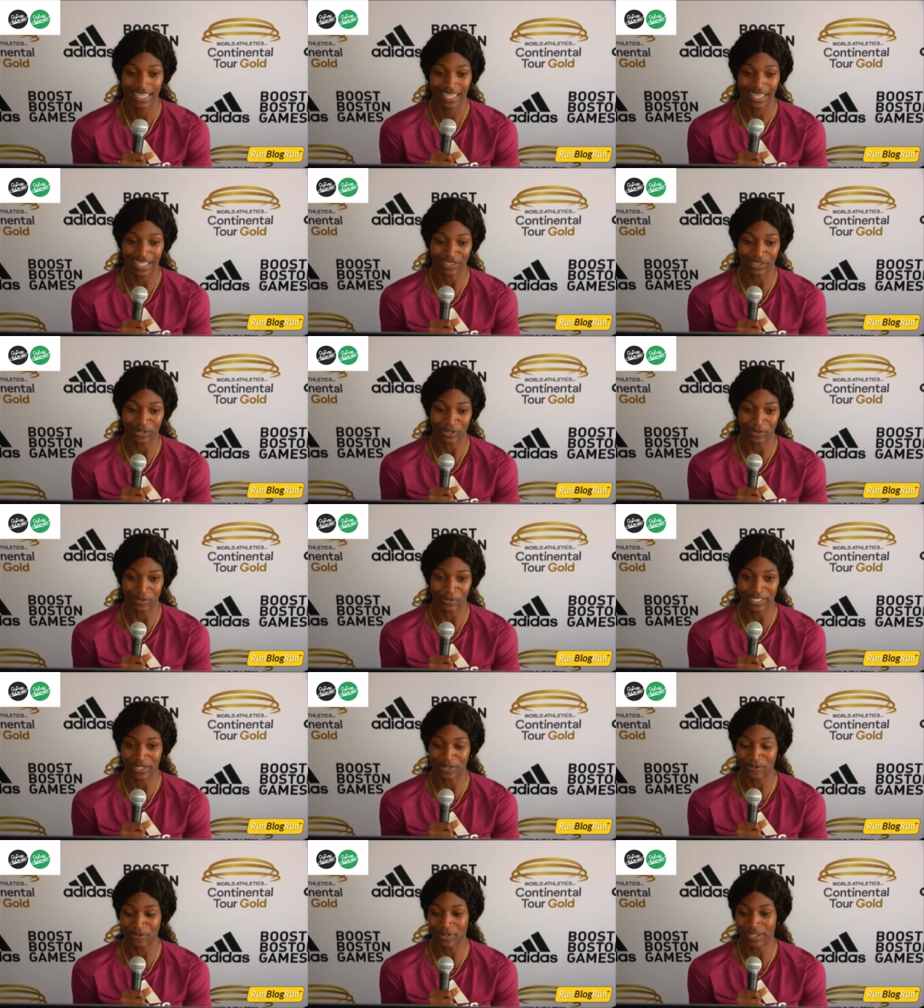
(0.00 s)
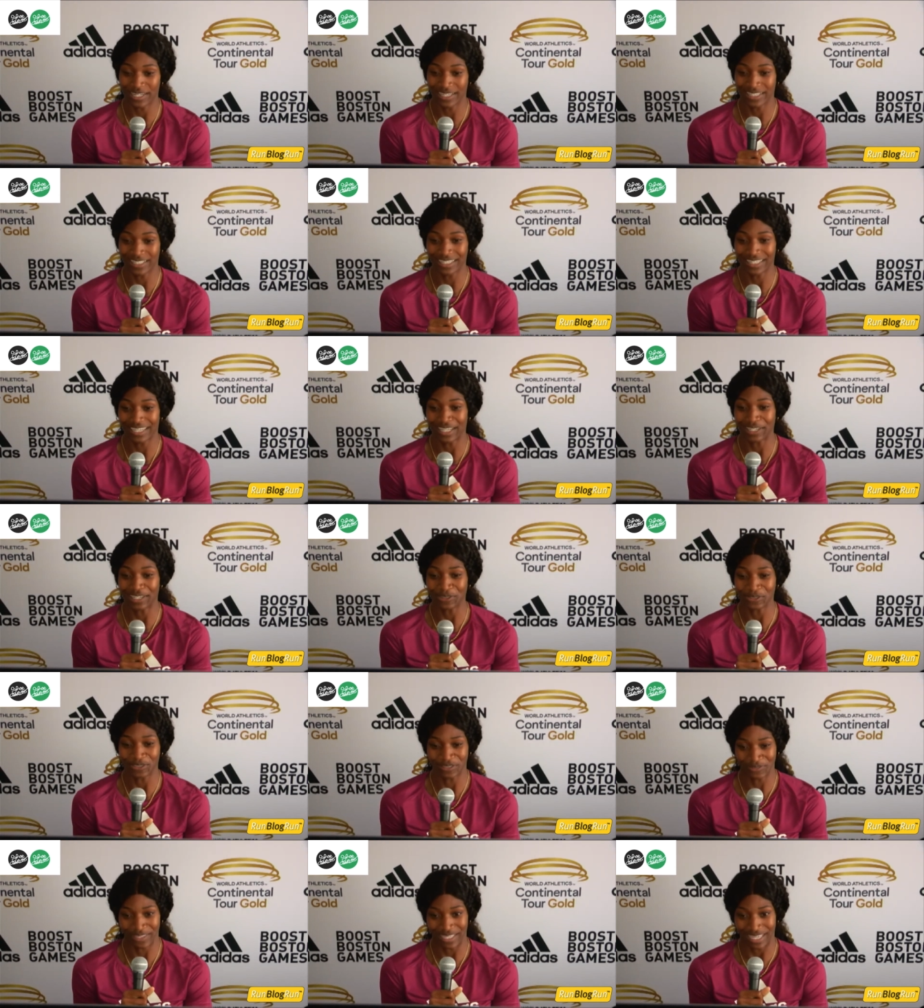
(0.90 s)
And so we didn't want to let
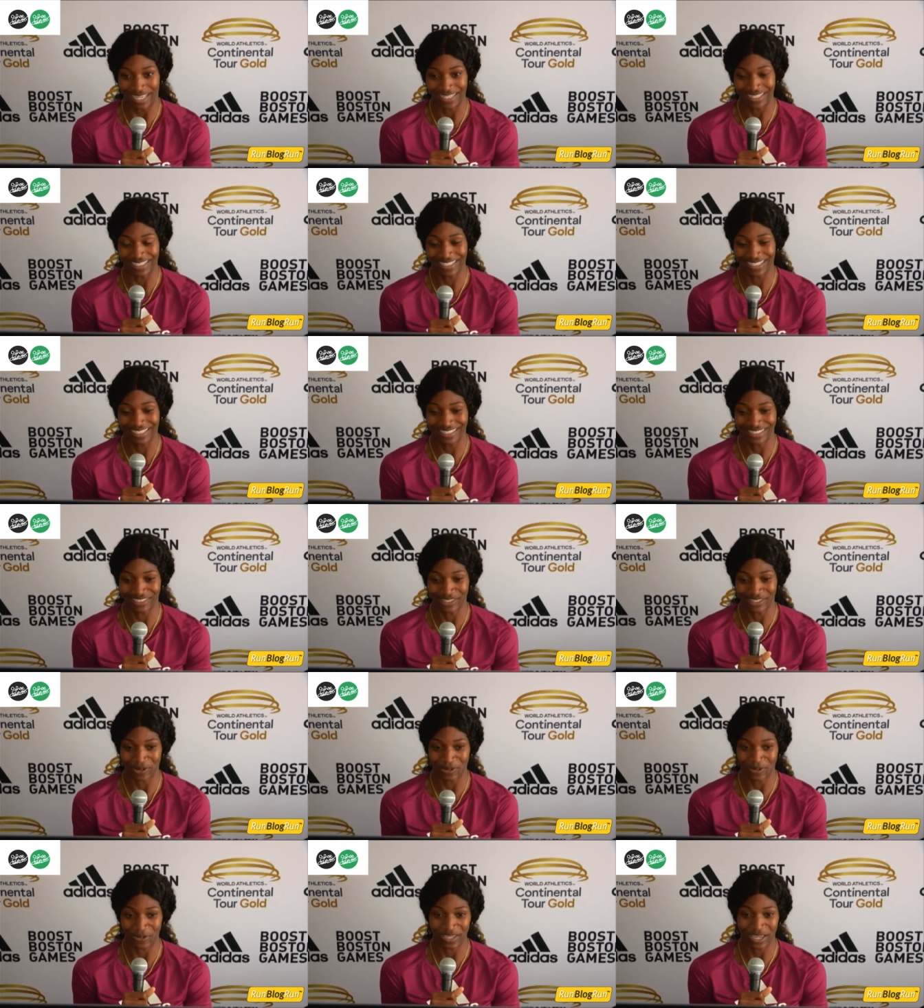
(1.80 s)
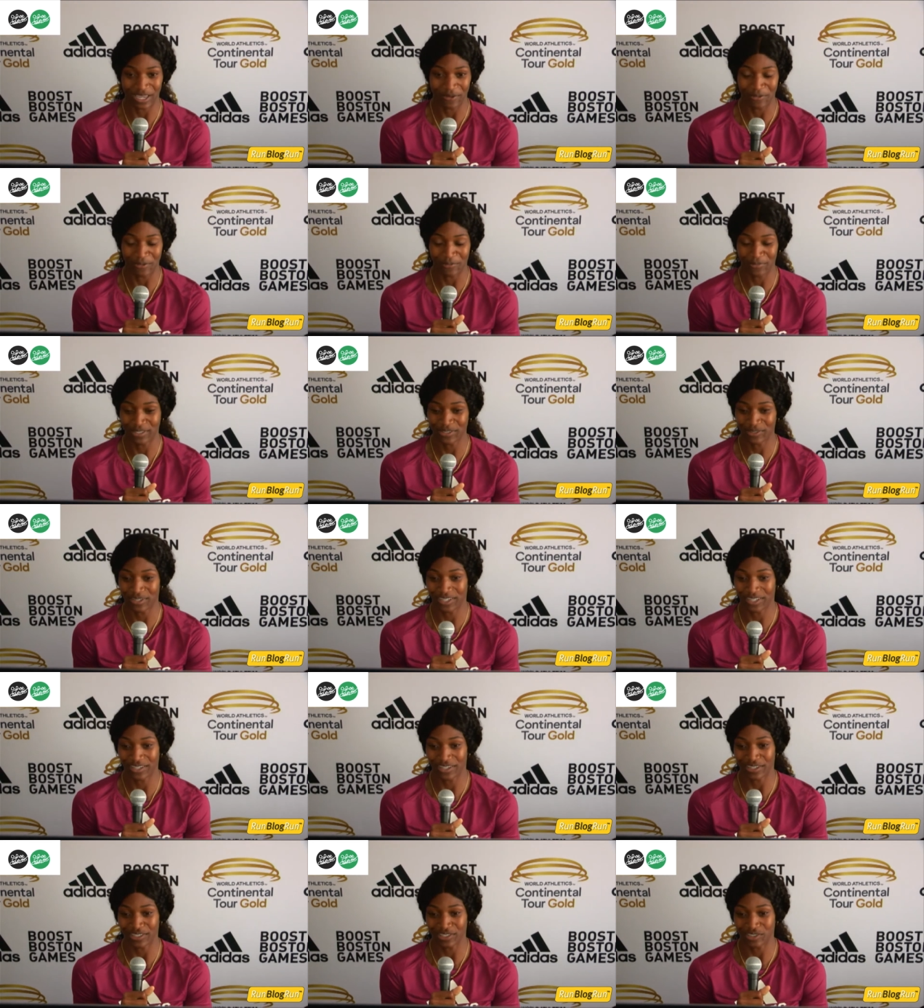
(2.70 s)
loose of that. And so yeah, we've been doing a
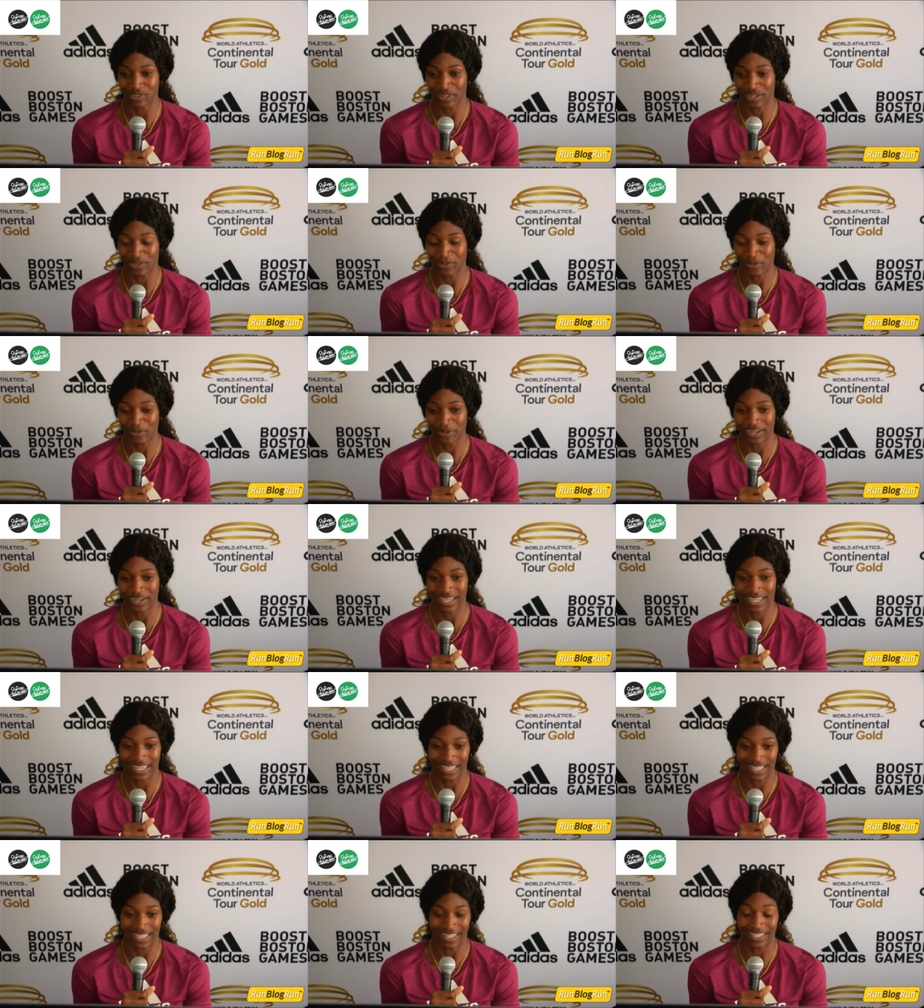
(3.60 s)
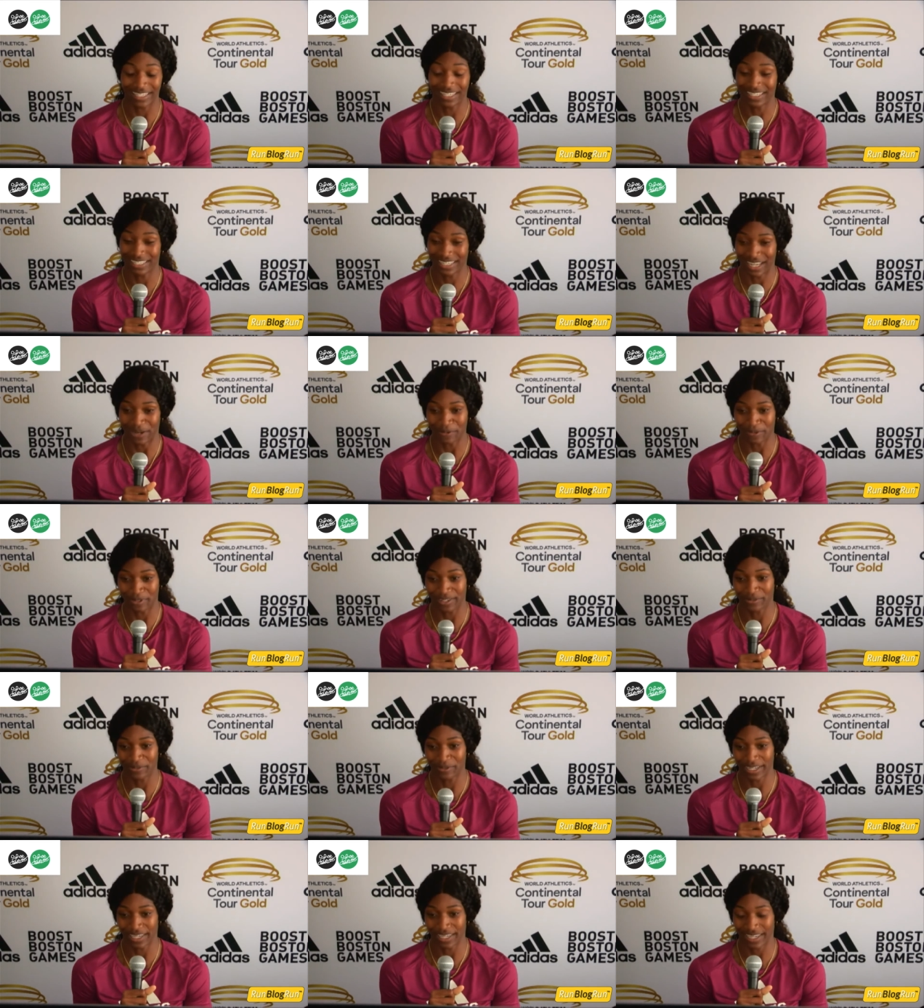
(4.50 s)
lot of strength work and now
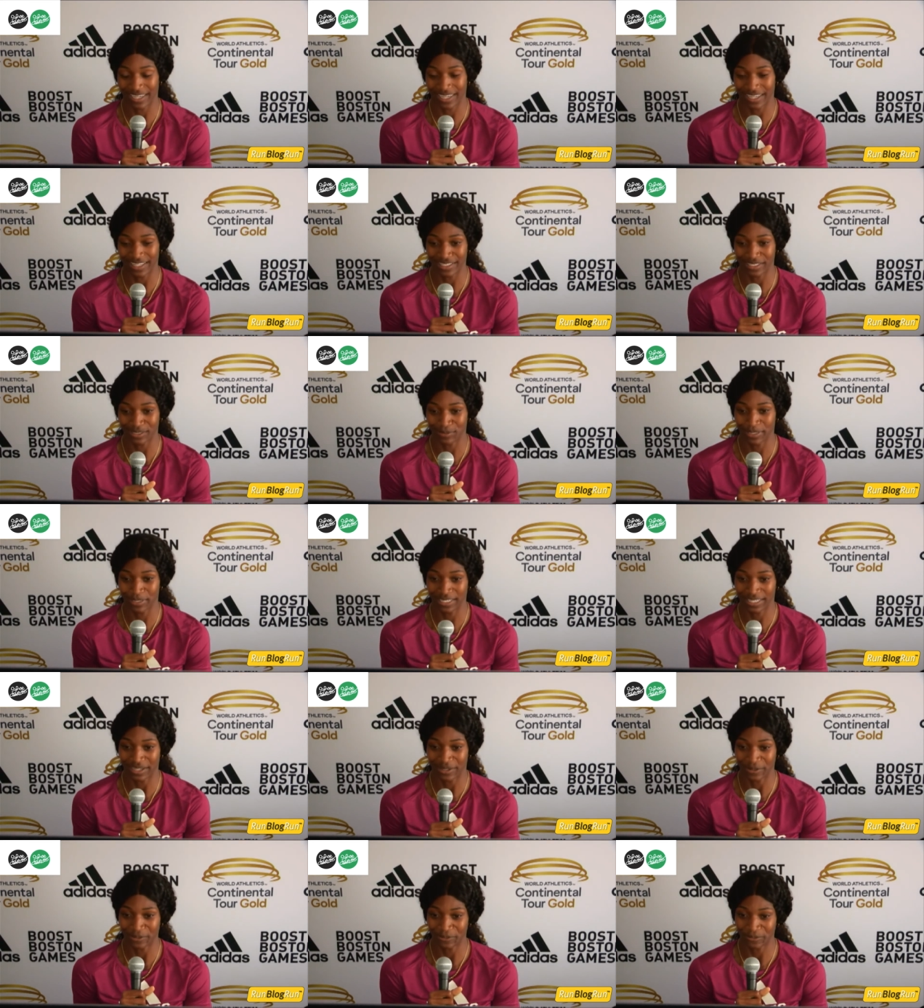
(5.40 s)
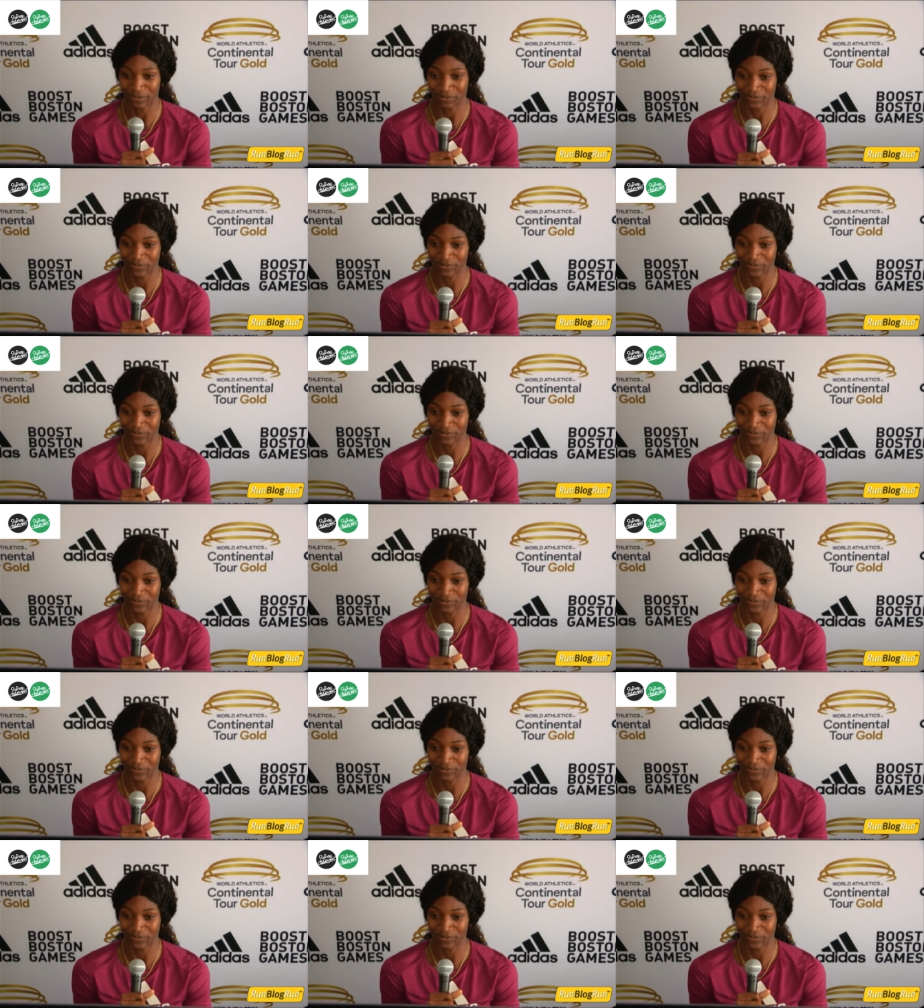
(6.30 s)
we're kicking into speed now.